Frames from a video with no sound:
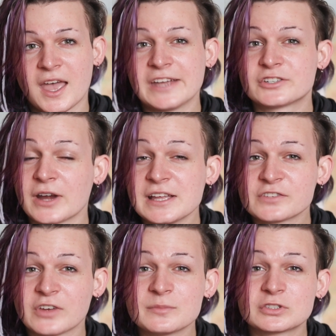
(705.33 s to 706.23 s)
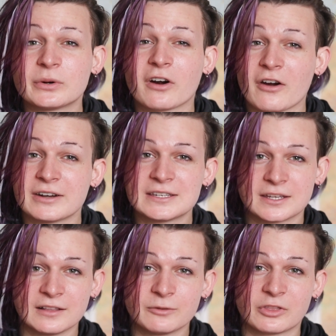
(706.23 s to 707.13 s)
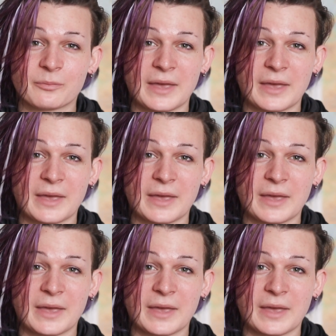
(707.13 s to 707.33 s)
And trans femmes who are already dealing with the